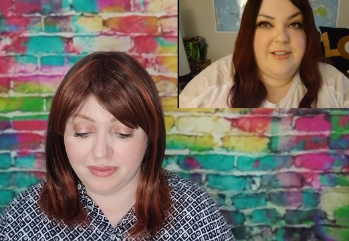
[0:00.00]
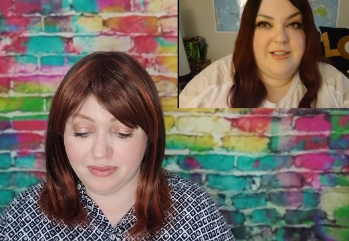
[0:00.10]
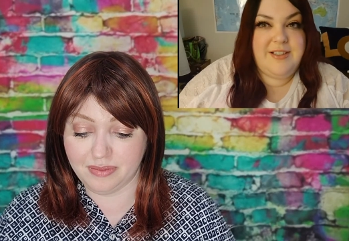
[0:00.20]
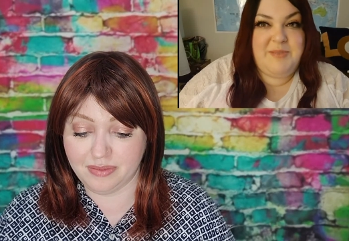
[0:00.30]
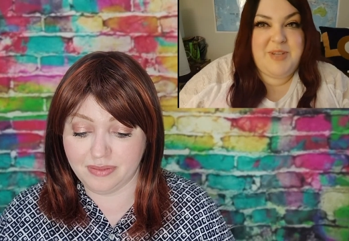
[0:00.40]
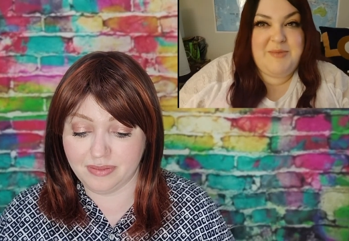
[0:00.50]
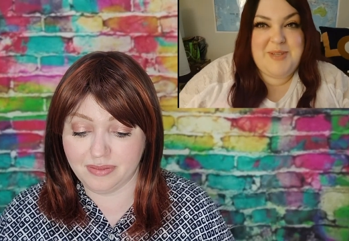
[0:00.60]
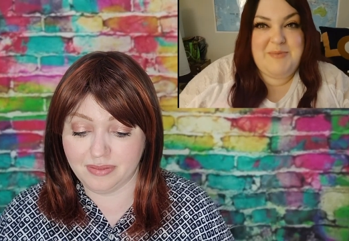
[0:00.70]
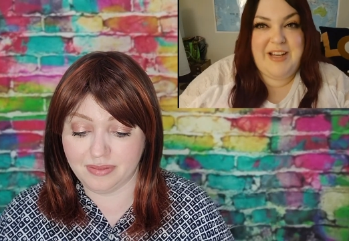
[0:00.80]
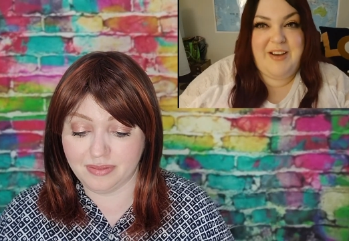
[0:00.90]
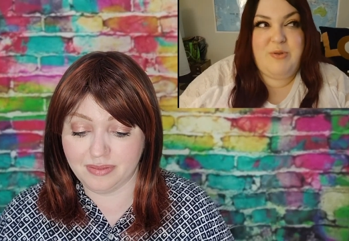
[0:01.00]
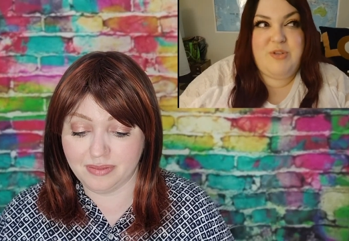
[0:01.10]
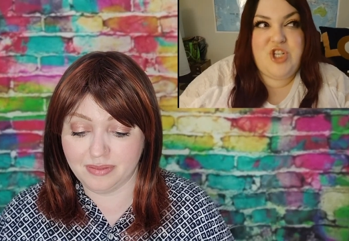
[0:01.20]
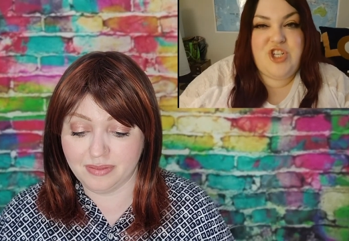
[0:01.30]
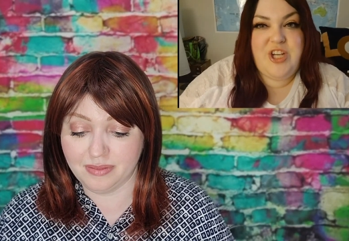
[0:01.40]
Speaker 1: And sometimes I'm like, oh
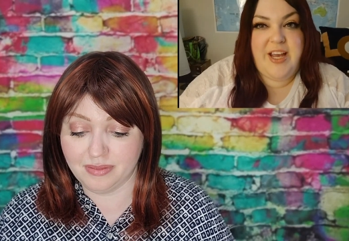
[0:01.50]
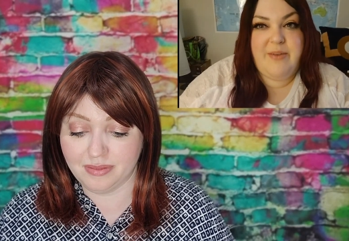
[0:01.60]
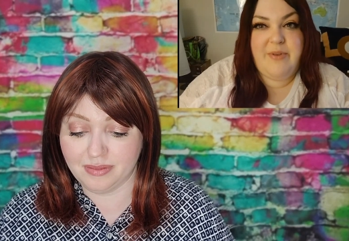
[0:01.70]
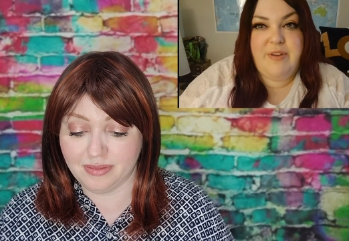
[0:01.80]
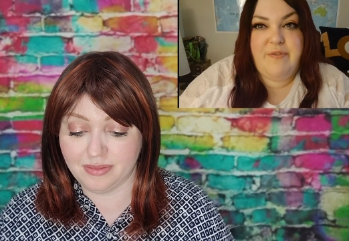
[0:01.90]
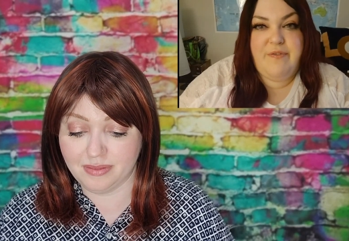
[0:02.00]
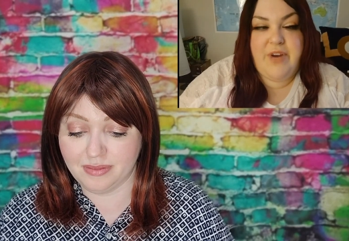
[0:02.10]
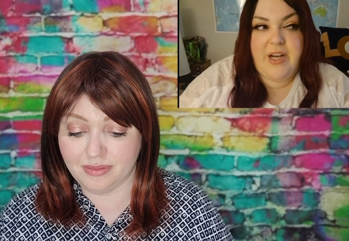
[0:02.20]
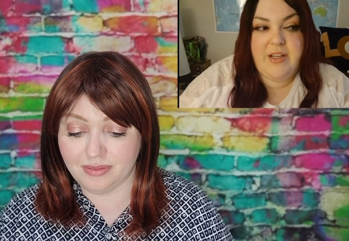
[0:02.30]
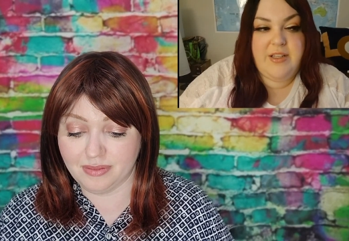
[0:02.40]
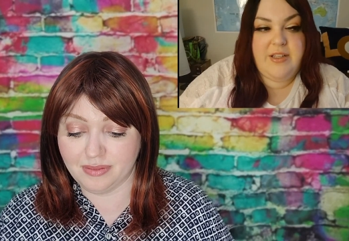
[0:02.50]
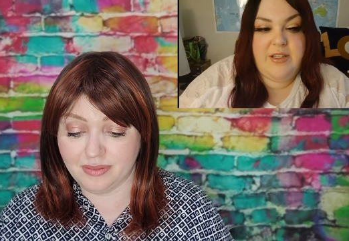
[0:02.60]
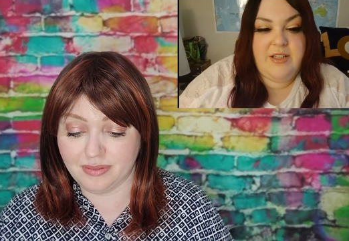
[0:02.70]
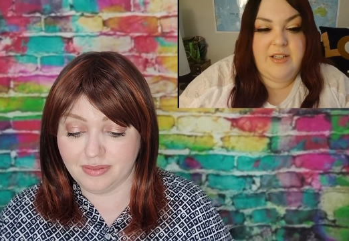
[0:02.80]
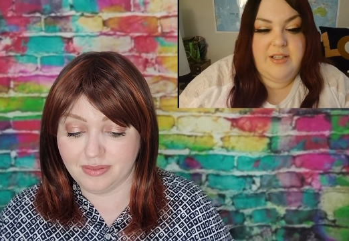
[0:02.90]
shit, what the fuck?
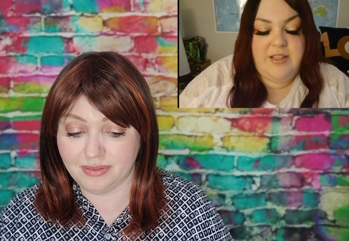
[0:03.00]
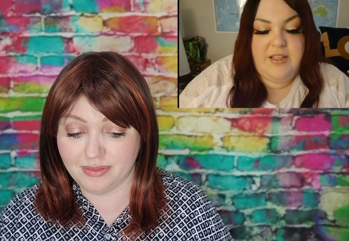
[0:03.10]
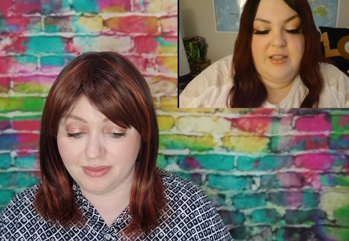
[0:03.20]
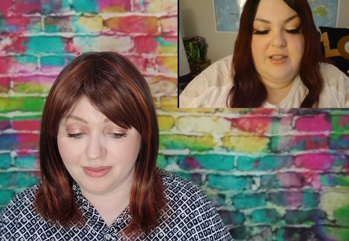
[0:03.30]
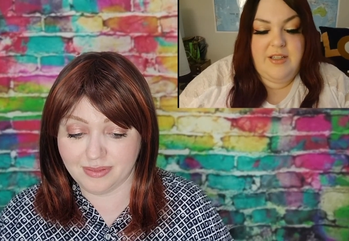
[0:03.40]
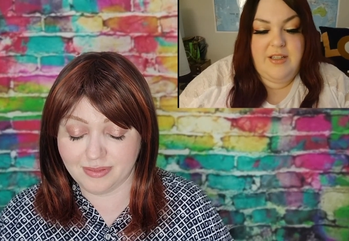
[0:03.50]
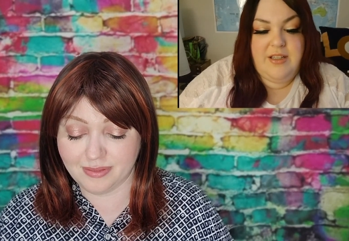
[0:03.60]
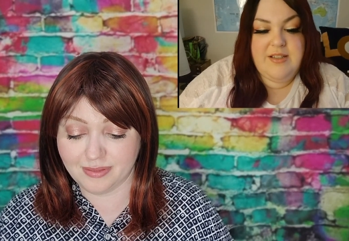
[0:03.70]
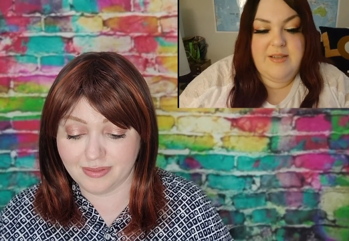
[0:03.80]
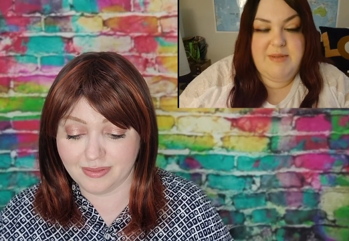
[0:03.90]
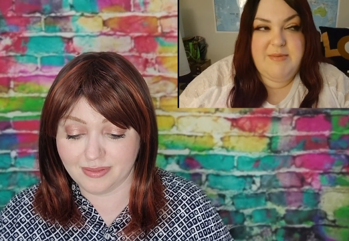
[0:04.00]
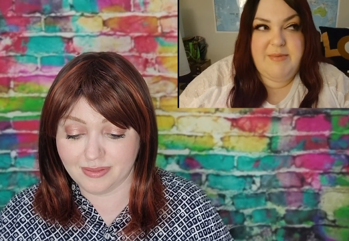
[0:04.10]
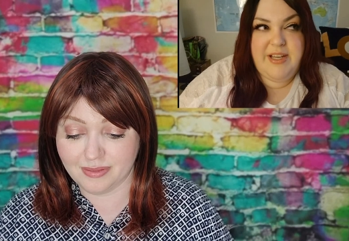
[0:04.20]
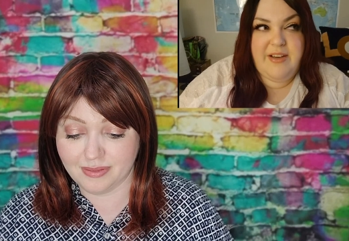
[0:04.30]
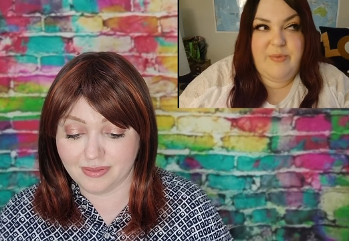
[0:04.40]
Sometimes I'm
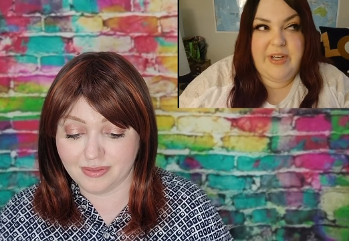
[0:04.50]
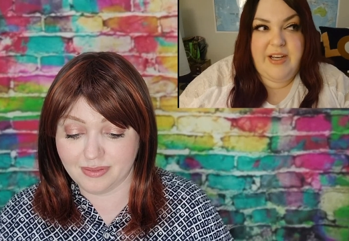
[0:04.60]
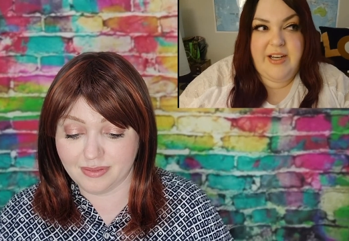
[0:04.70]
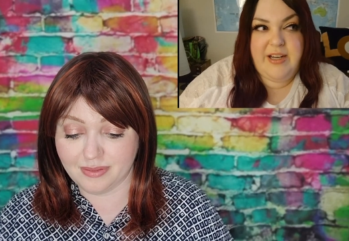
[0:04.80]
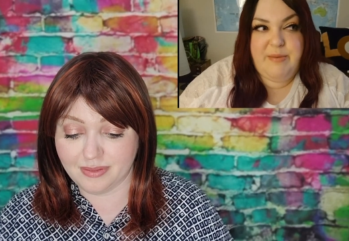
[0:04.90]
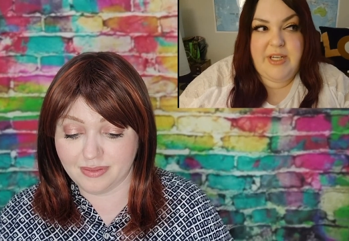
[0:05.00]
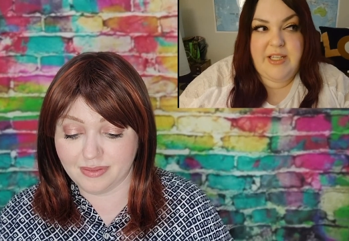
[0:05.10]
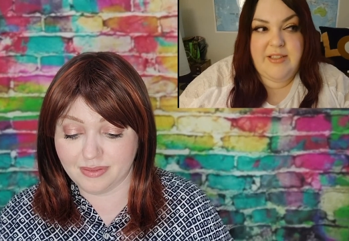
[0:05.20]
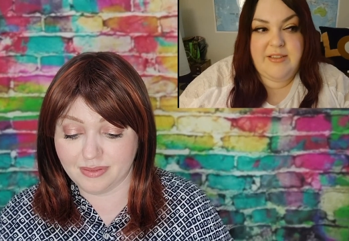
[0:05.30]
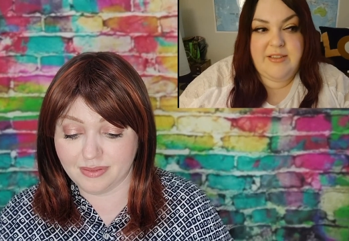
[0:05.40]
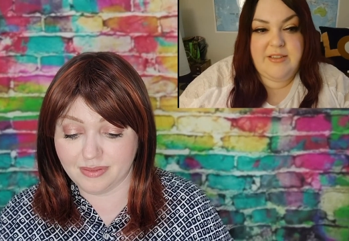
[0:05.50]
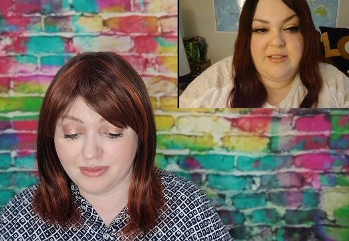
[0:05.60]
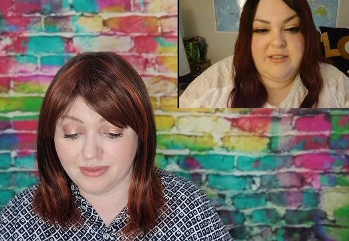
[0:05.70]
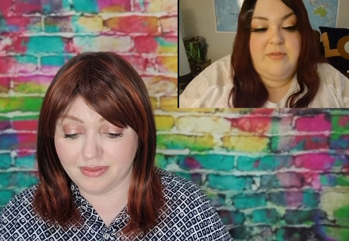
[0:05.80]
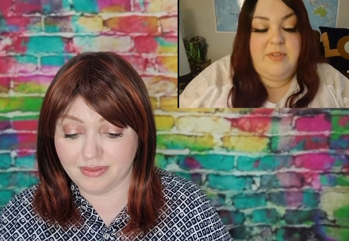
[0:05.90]
like, oh my god, I need money.
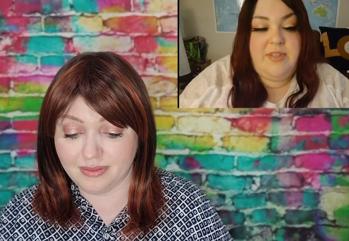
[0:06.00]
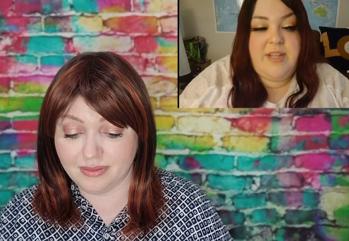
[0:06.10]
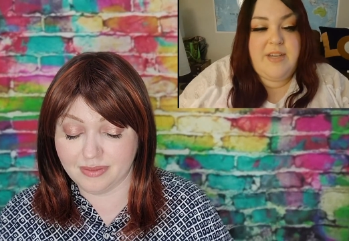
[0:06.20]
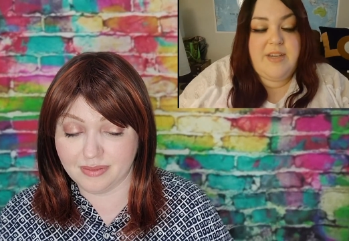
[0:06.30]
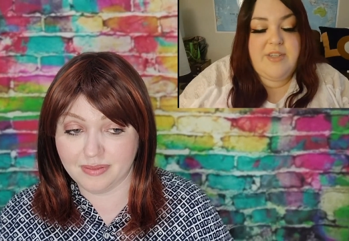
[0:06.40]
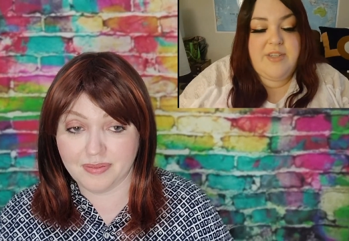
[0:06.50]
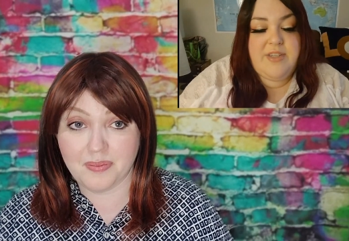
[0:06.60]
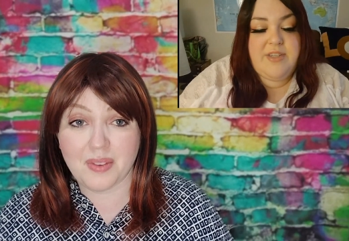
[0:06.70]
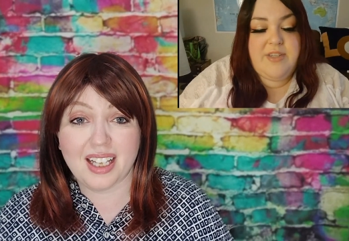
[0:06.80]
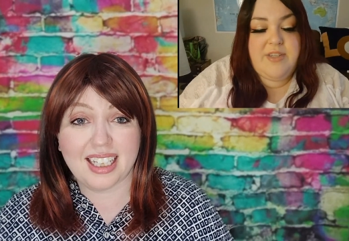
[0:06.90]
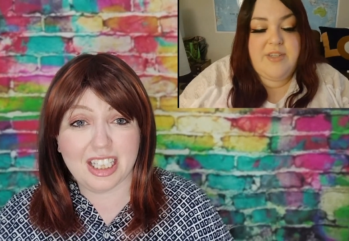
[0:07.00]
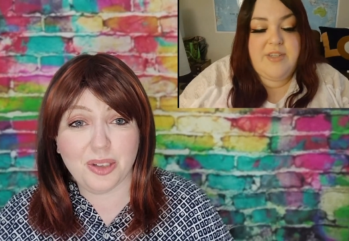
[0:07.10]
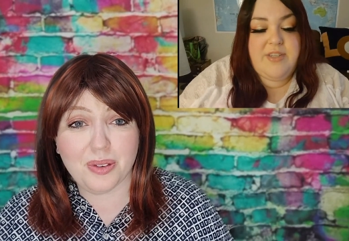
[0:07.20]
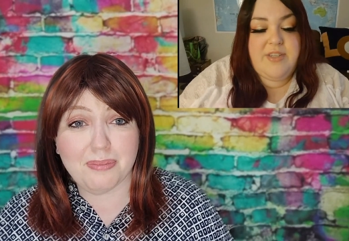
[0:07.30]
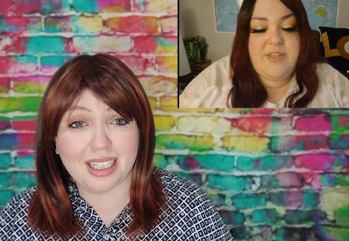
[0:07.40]
Speaker 2: And then I.
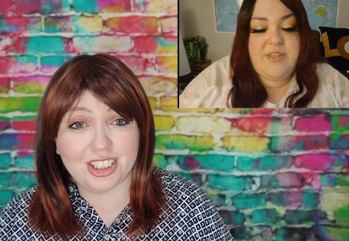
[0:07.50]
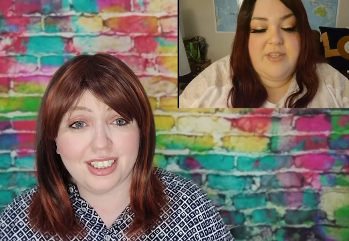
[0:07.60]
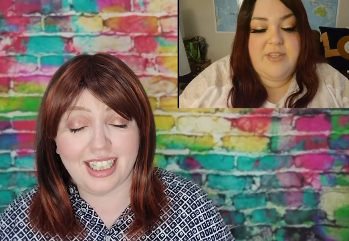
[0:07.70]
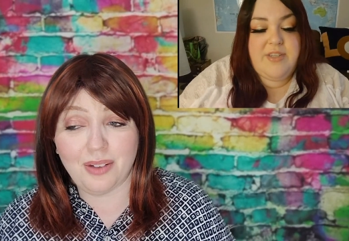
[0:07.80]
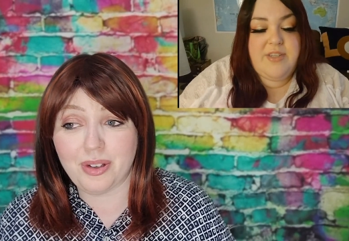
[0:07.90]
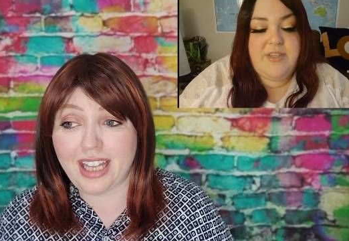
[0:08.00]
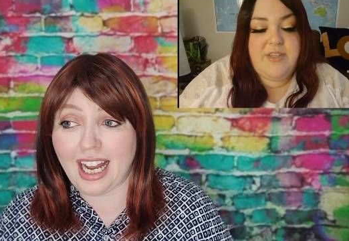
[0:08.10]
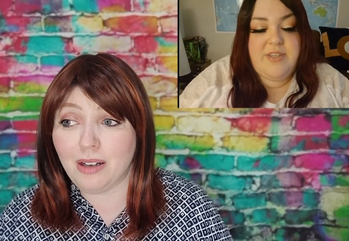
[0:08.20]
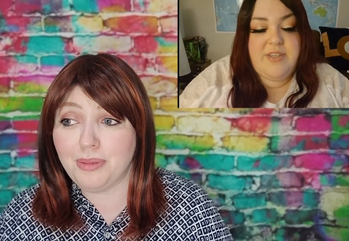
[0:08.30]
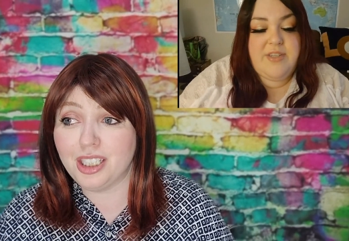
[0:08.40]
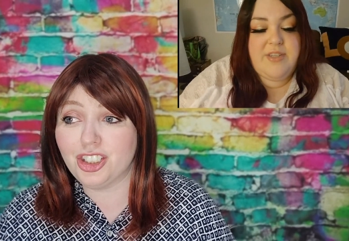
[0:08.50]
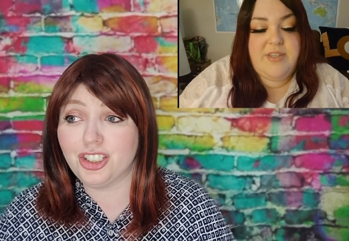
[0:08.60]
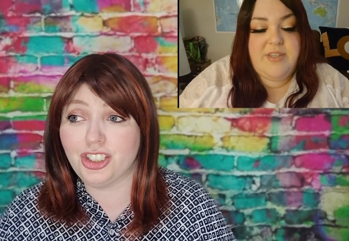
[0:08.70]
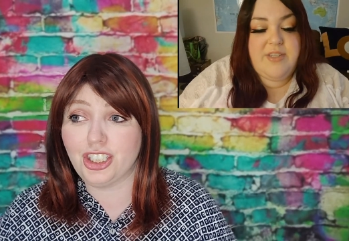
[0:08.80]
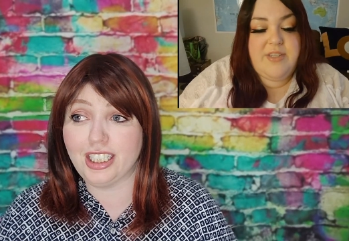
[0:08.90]
Can you imagine that? With how
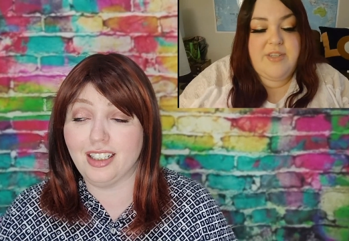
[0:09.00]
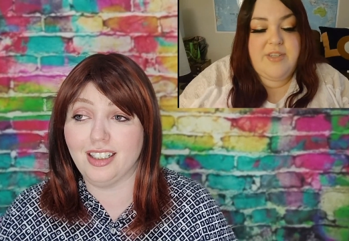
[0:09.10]
much she